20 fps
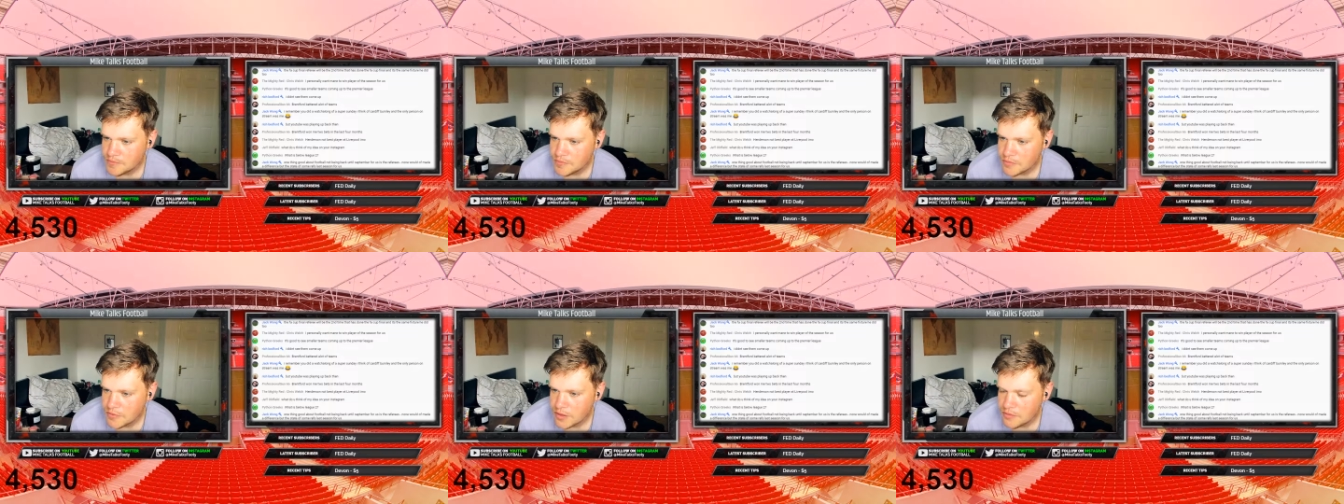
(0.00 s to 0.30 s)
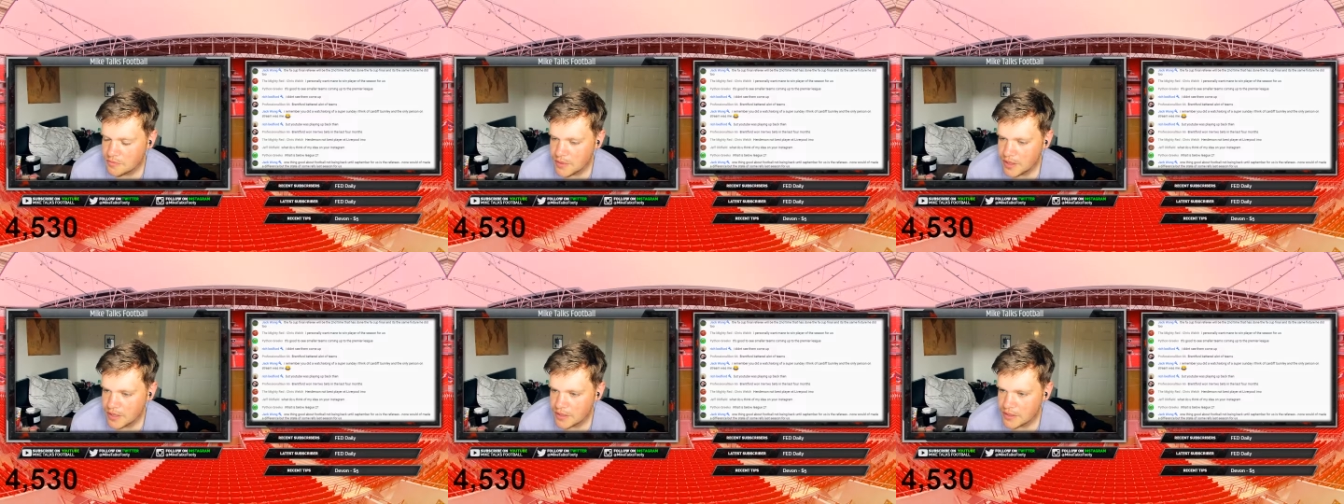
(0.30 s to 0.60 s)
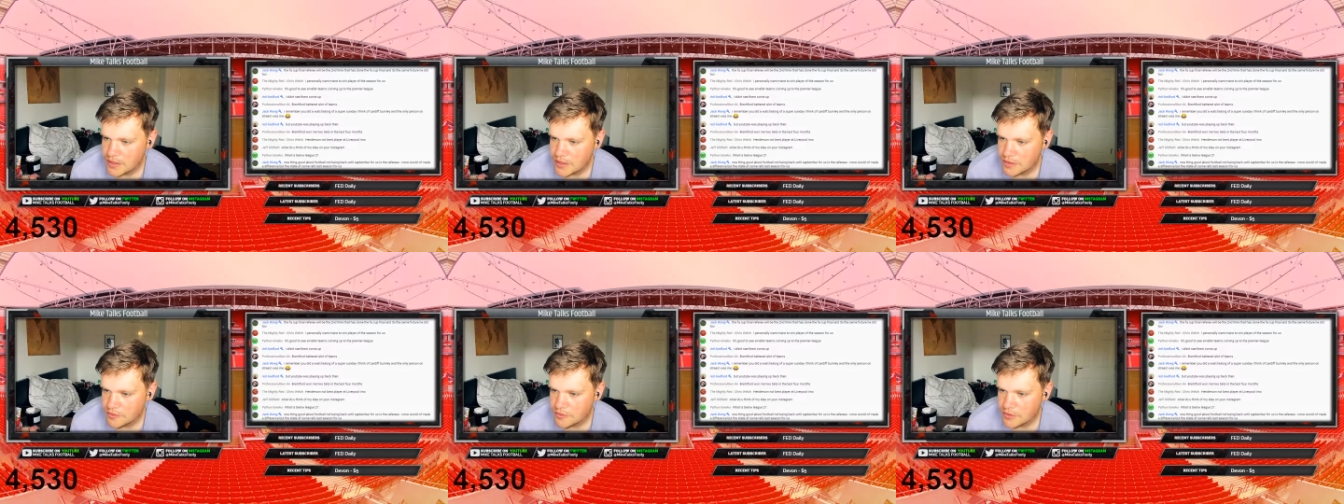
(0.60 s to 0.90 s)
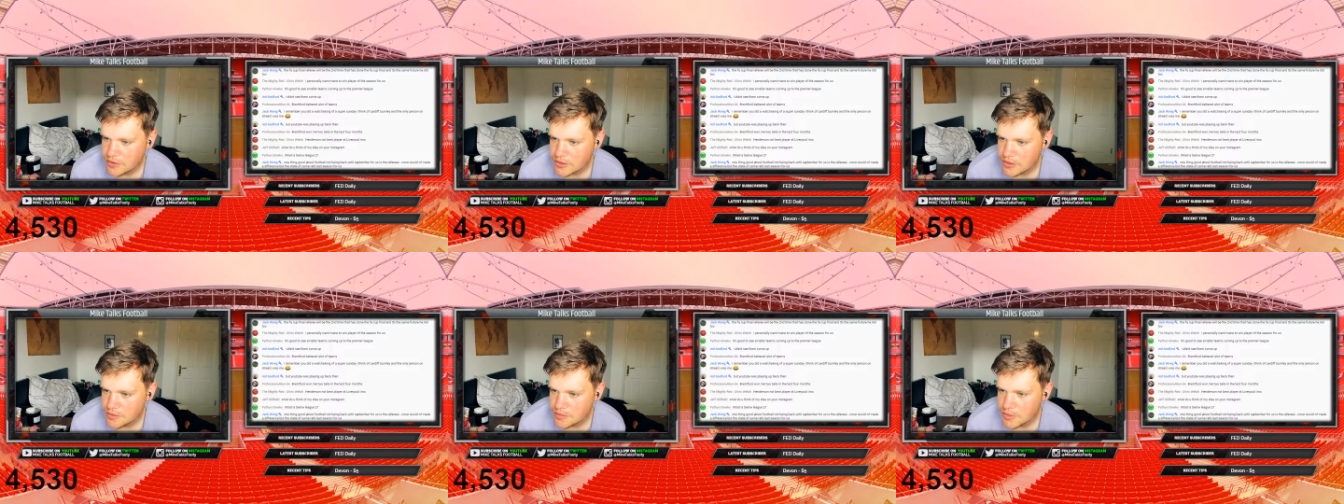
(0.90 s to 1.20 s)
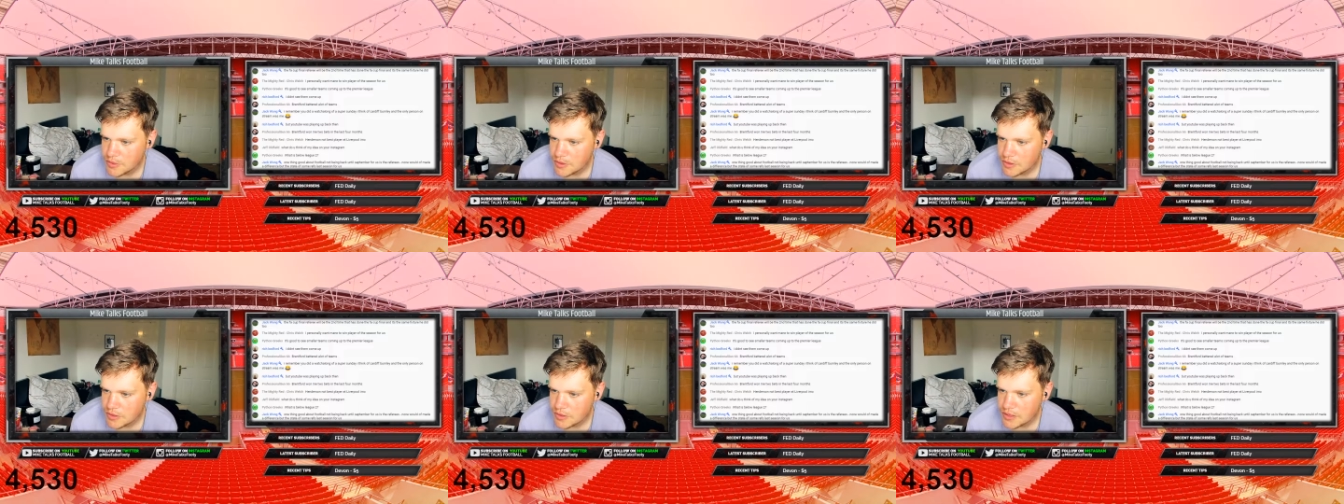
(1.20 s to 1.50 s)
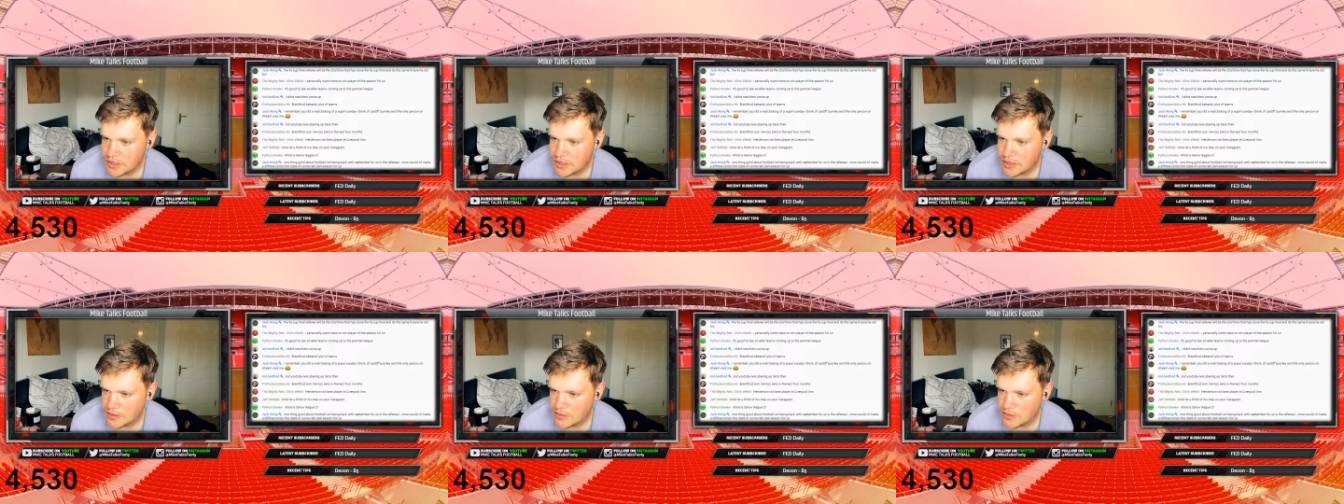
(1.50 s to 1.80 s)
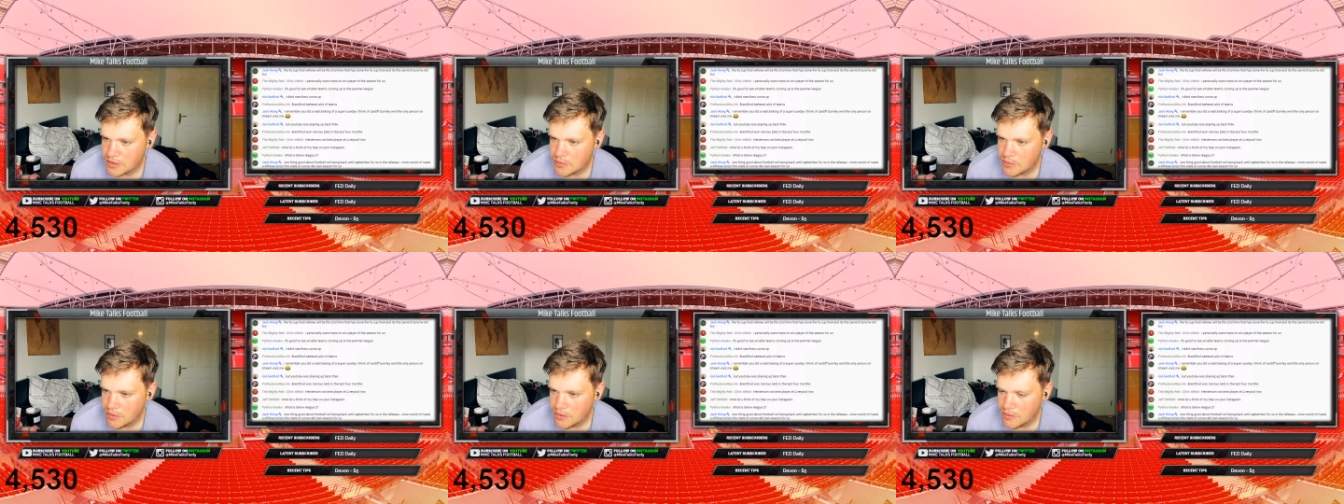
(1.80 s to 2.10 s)
have made a difference, but the state of
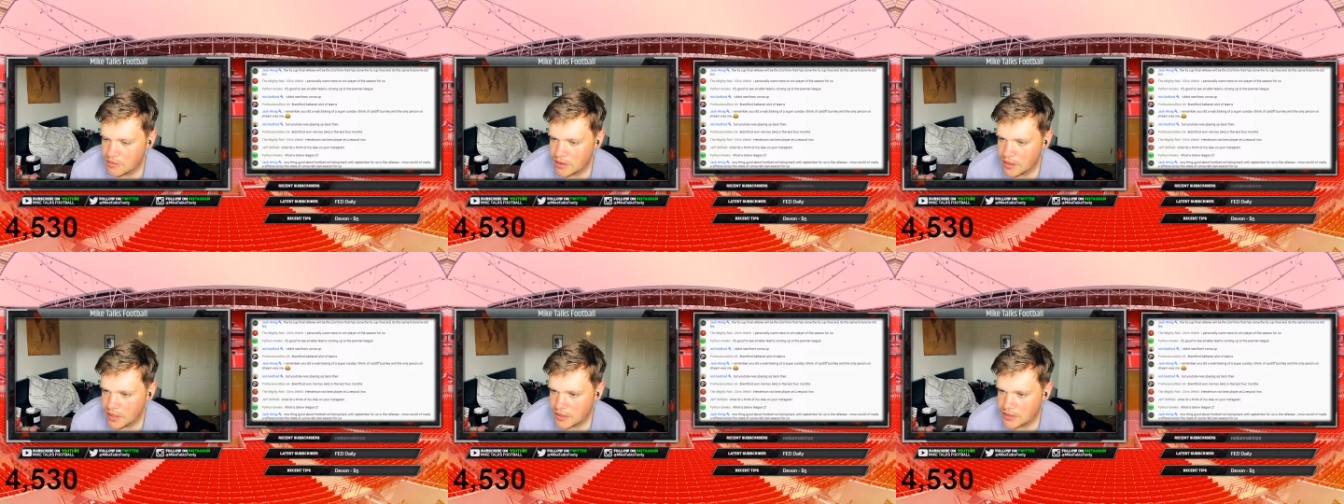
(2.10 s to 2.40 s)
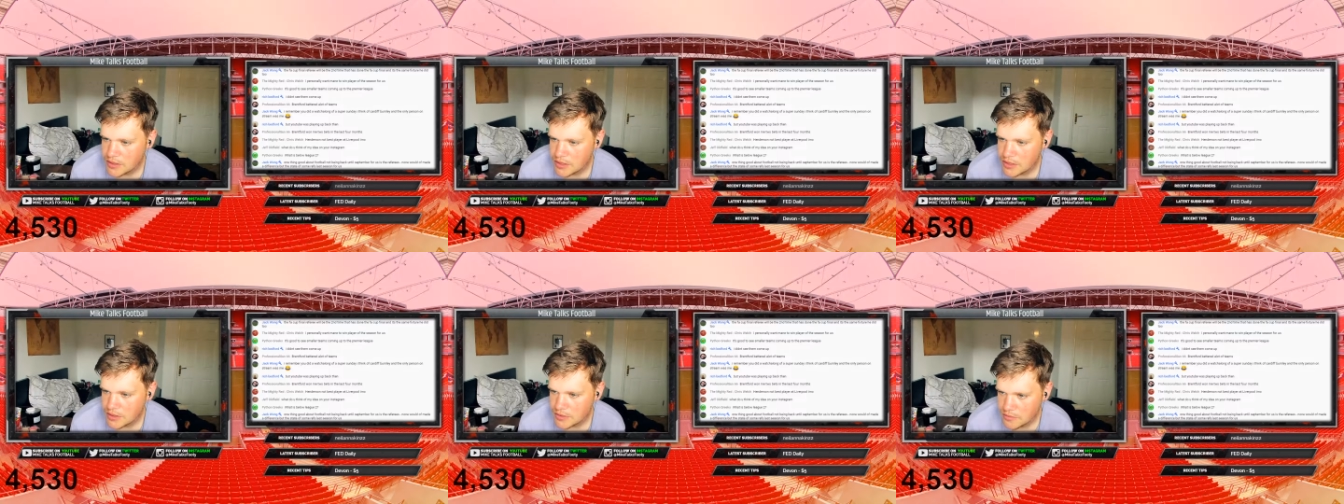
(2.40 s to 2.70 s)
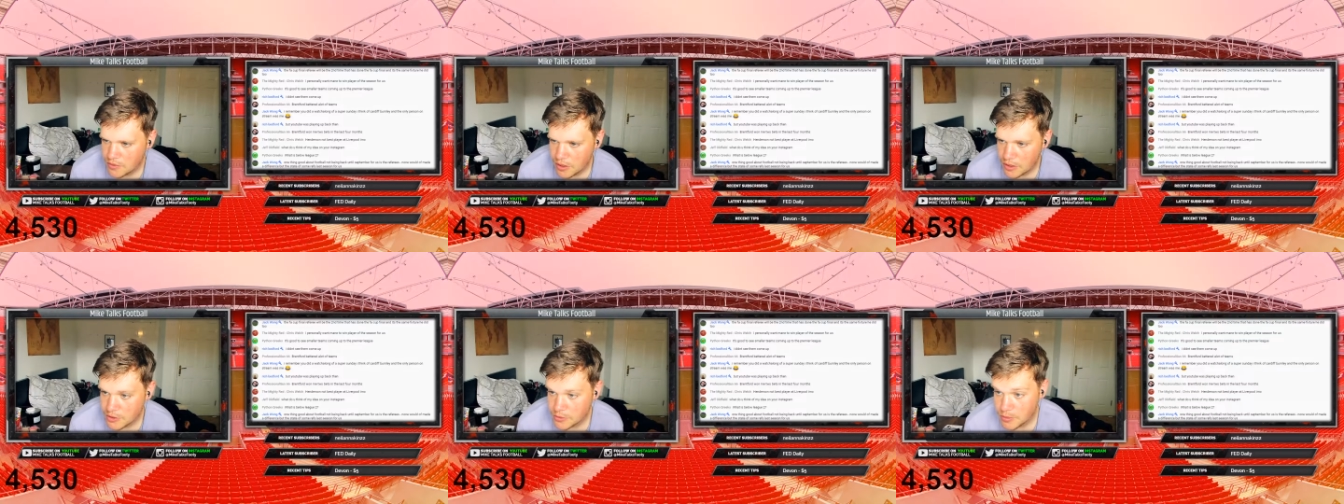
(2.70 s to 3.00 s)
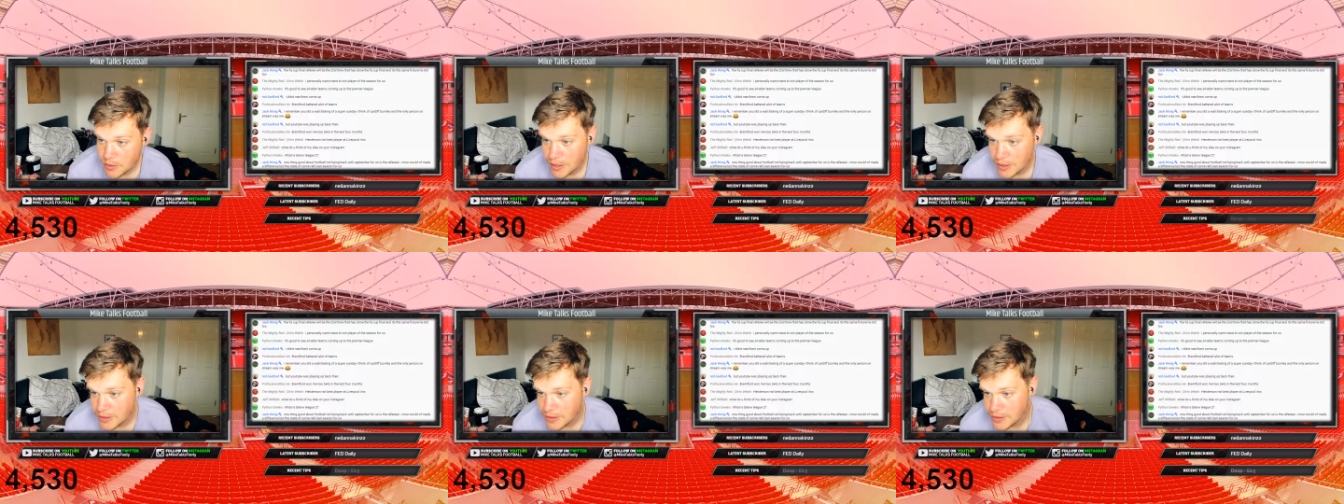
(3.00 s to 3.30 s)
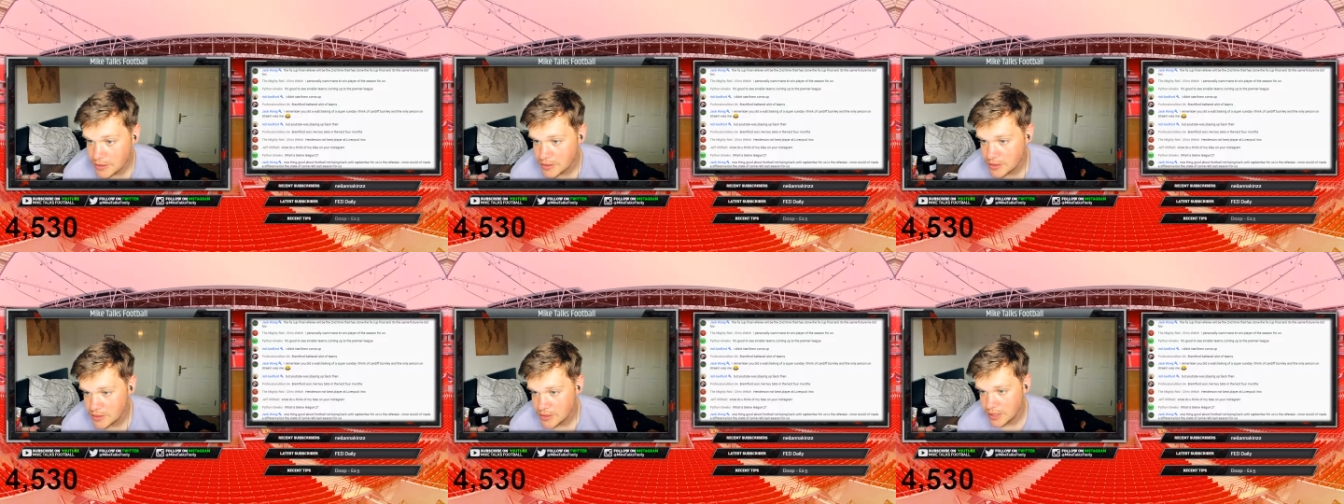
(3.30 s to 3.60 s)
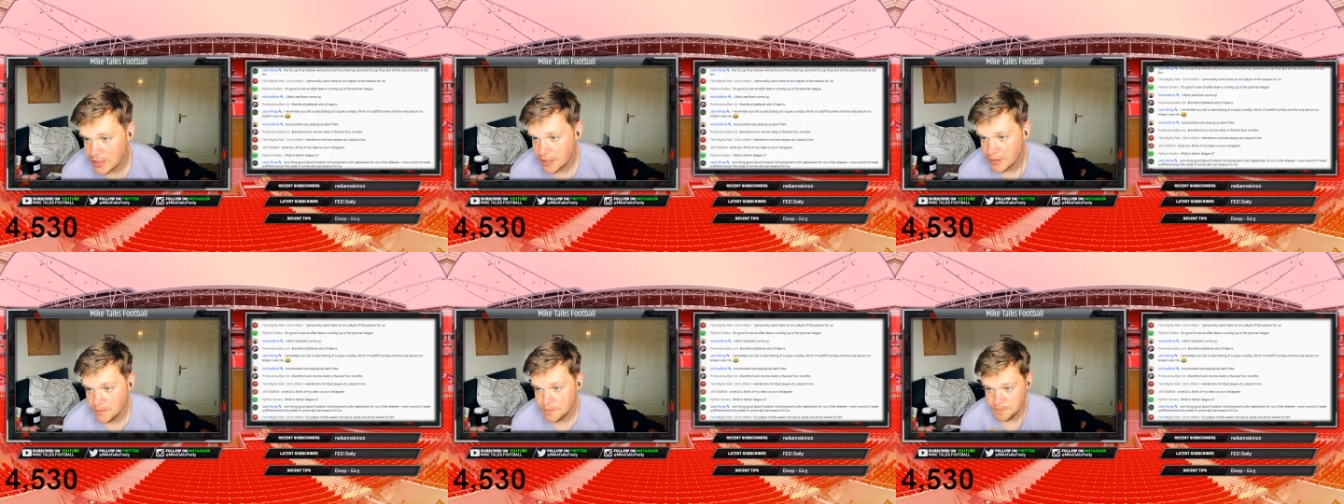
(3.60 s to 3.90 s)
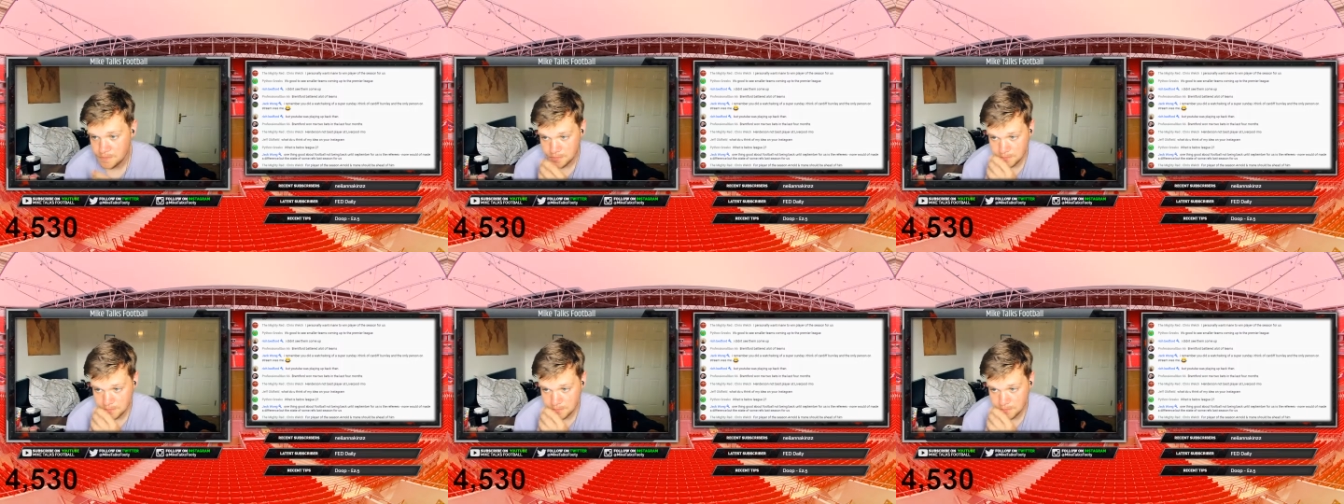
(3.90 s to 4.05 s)
summer referee last season for us. Well, they could have